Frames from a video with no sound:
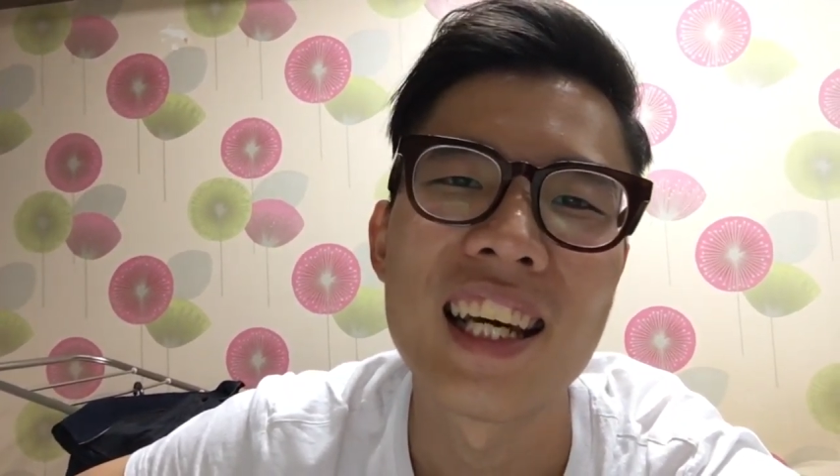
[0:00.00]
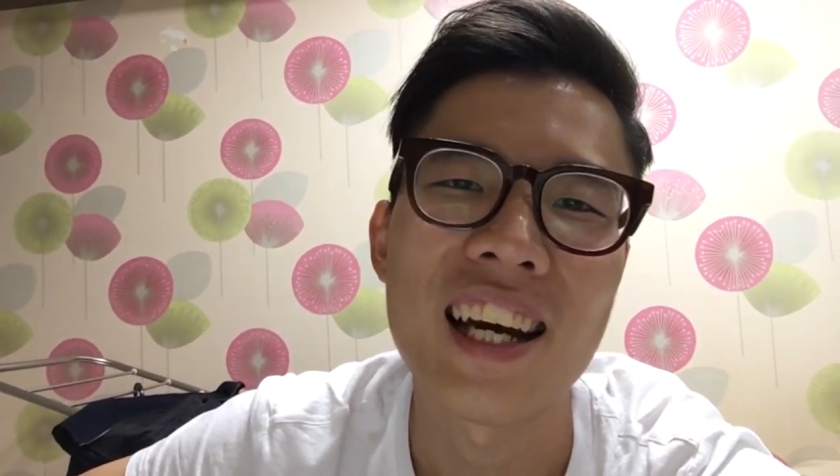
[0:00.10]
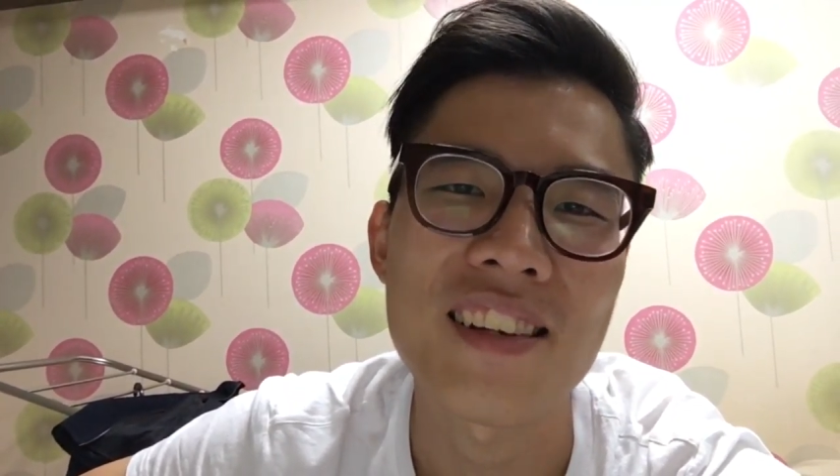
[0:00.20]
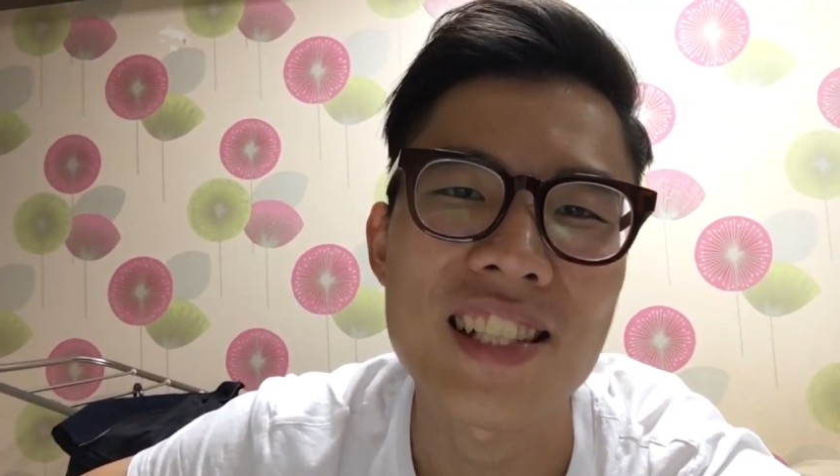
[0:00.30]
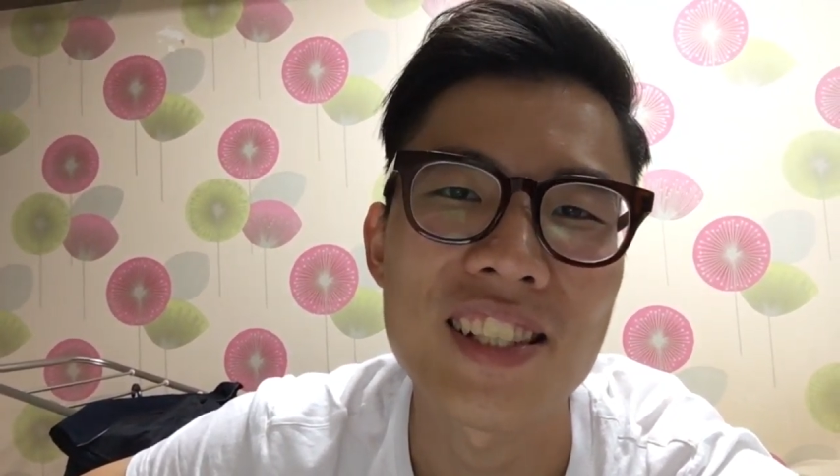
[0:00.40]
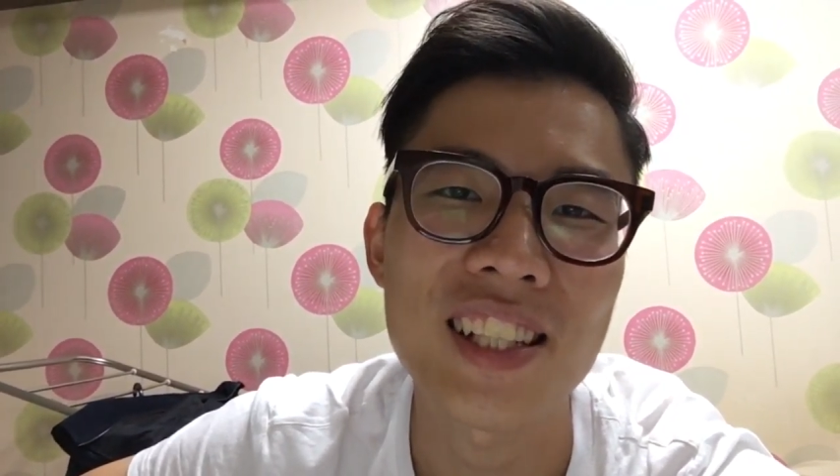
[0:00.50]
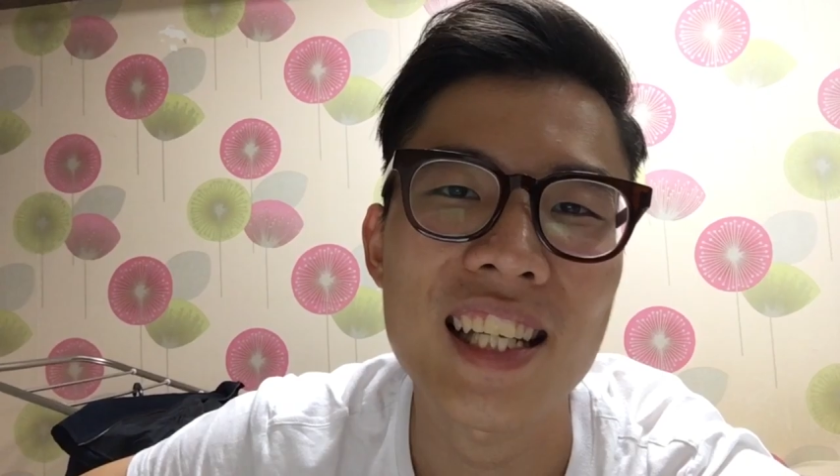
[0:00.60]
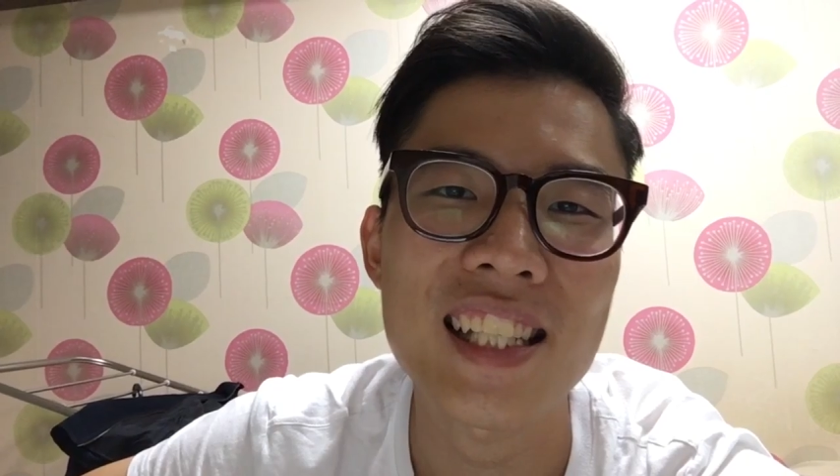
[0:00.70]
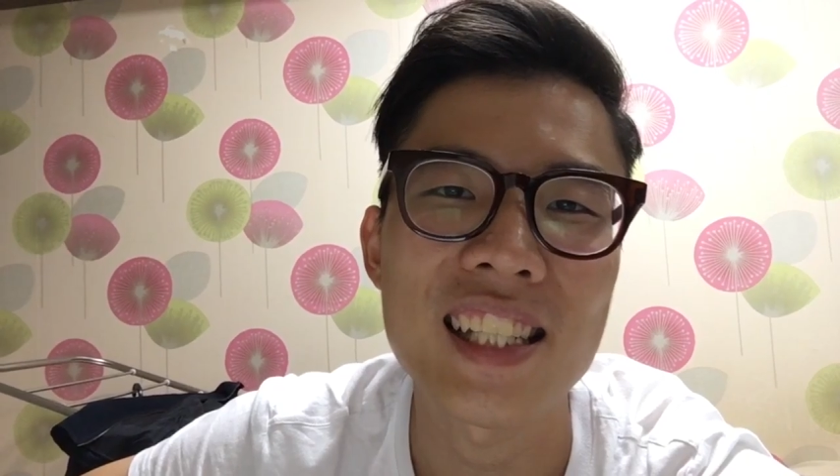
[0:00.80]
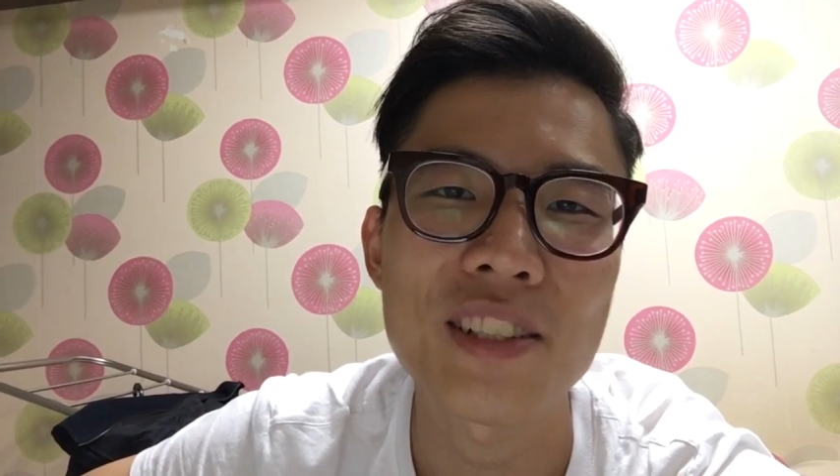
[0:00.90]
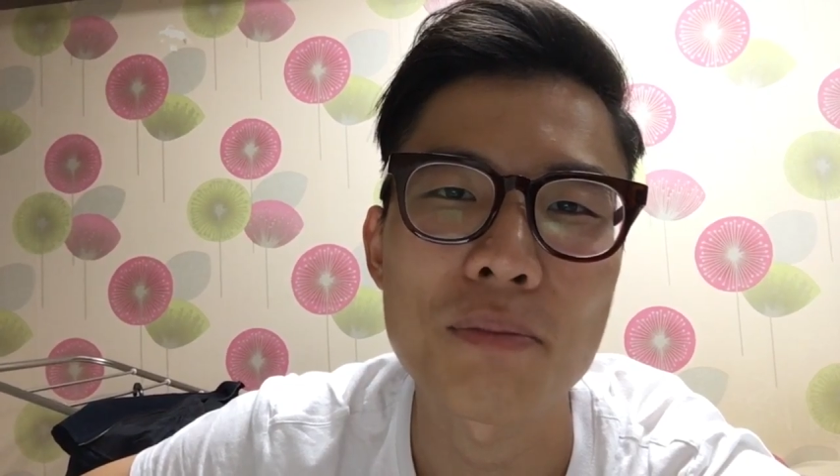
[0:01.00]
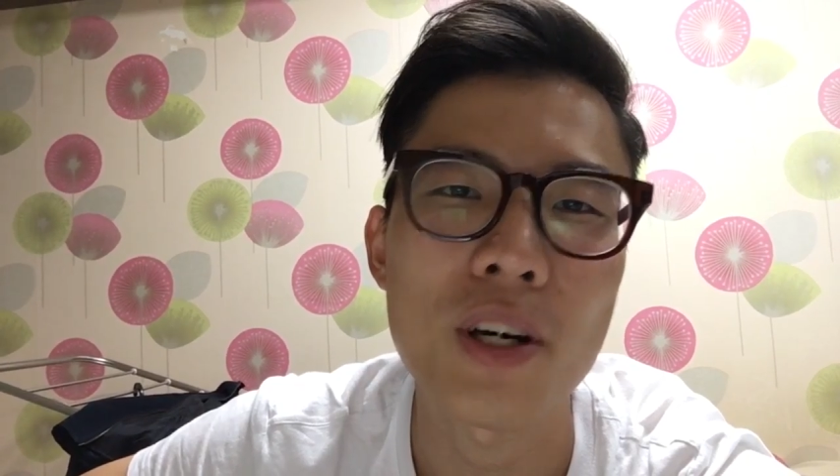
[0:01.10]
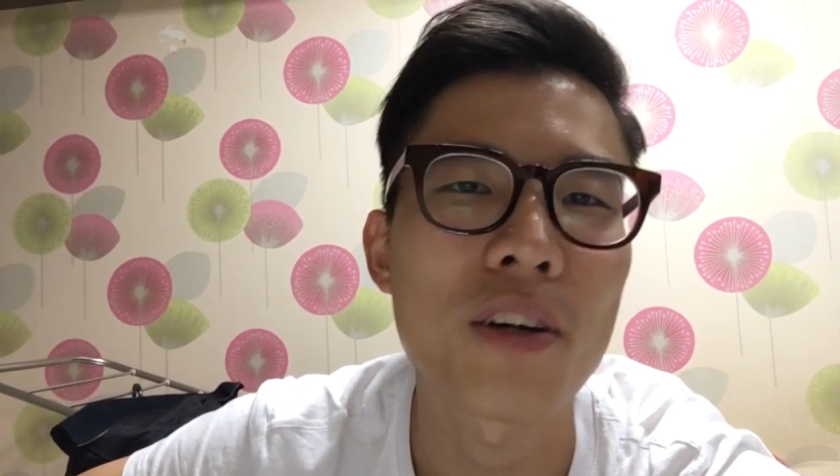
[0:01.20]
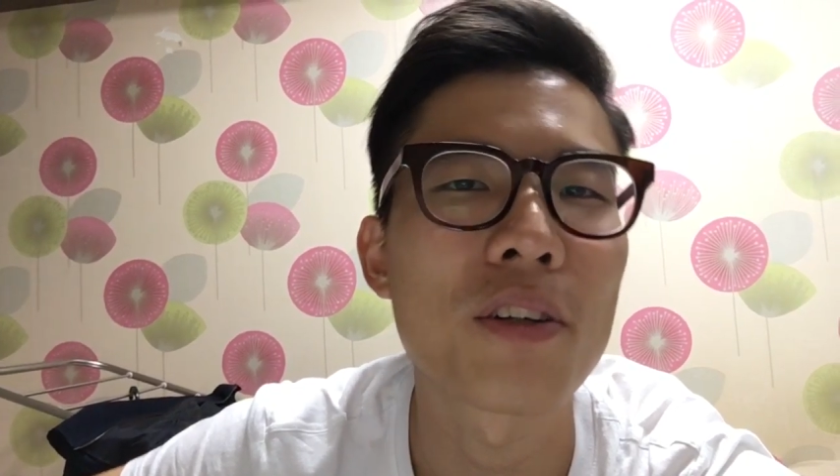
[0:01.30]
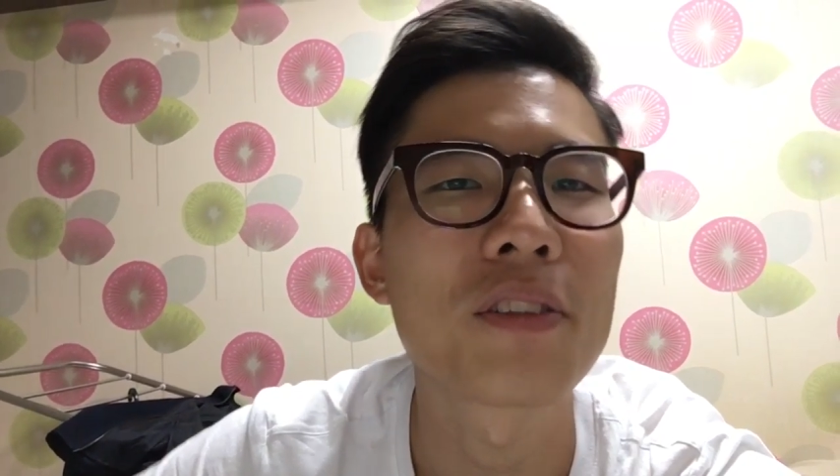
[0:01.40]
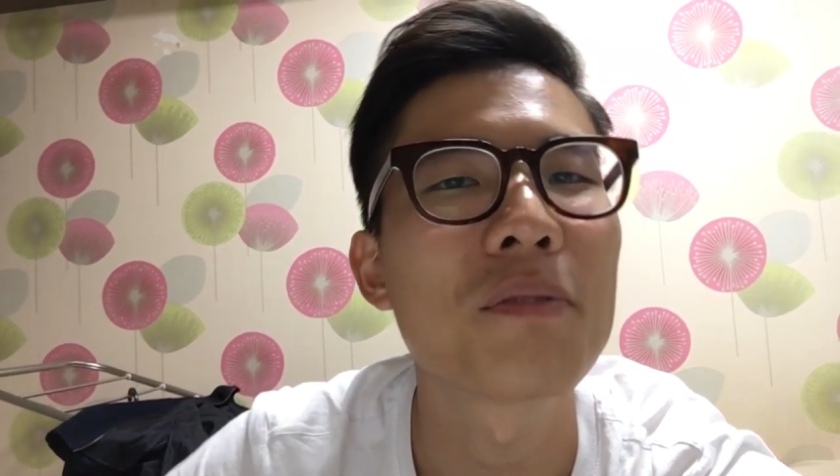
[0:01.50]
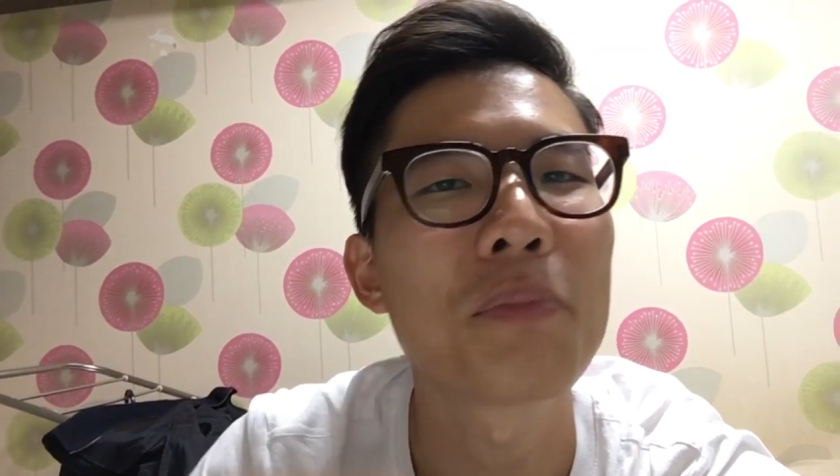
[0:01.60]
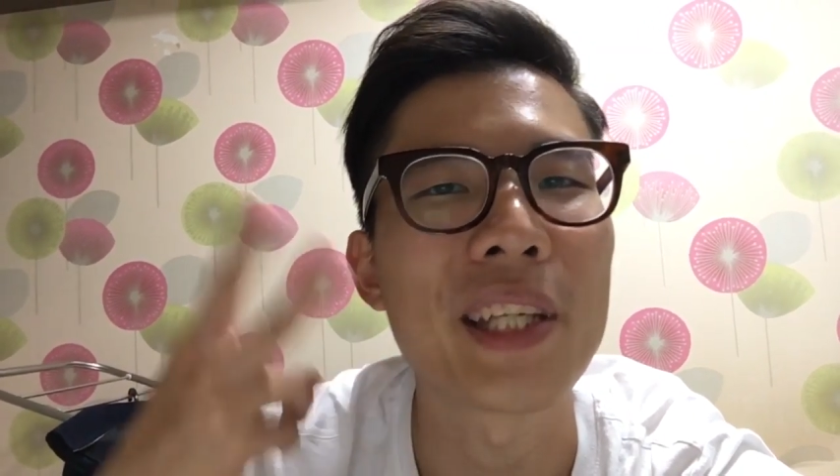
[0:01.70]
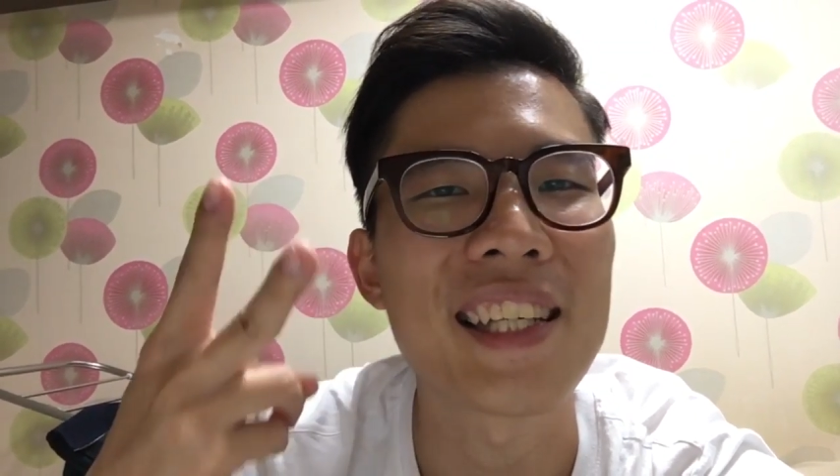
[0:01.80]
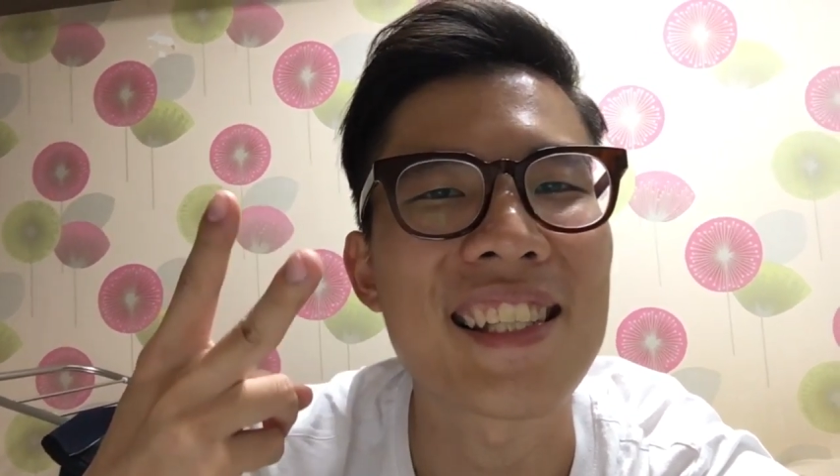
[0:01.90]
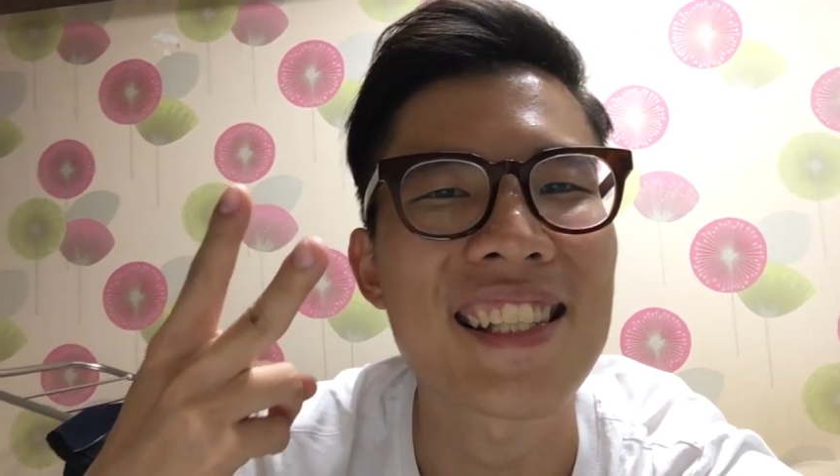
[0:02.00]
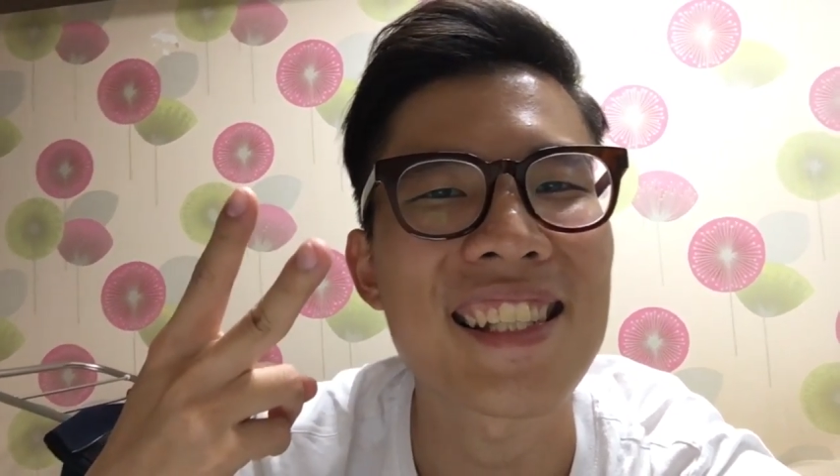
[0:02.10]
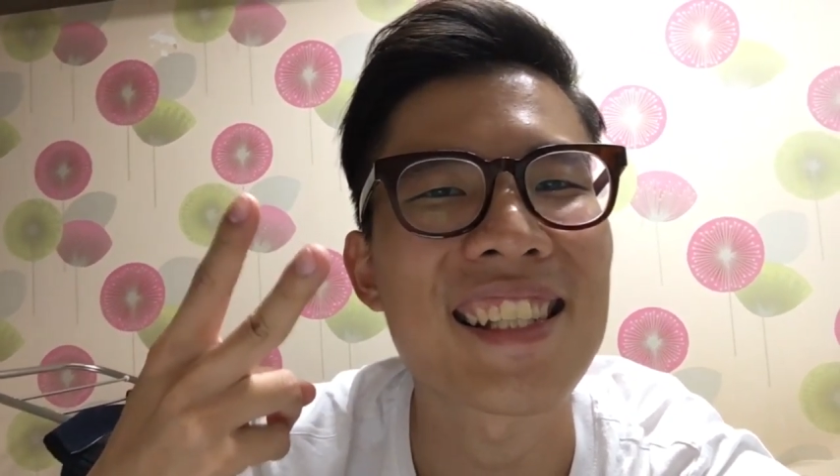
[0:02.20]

I'll see you guys again tomorrow. Peace.